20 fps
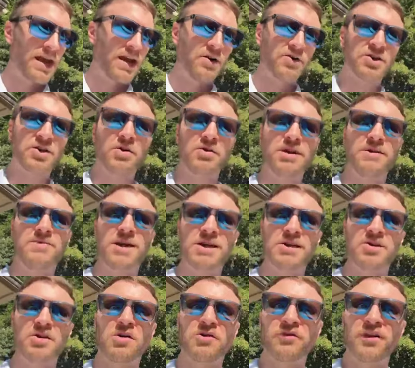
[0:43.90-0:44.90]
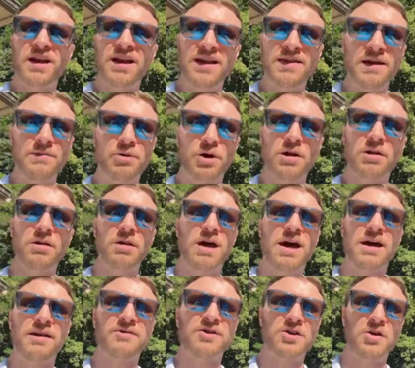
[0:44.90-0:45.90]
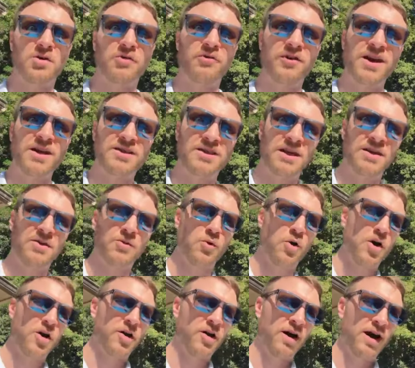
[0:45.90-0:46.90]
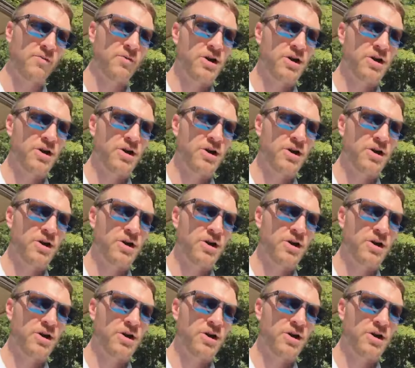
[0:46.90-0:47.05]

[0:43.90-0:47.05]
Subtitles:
they are sodium bisulfate, and they put a lot of sulfates in the water.